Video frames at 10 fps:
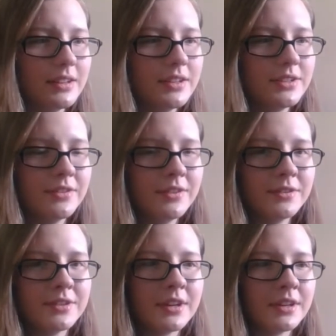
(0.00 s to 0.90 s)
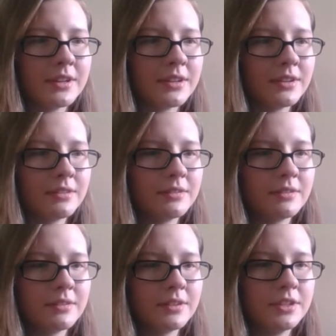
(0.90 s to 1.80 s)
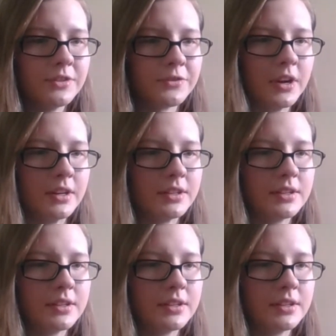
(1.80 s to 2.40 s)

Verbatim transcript: So those are different.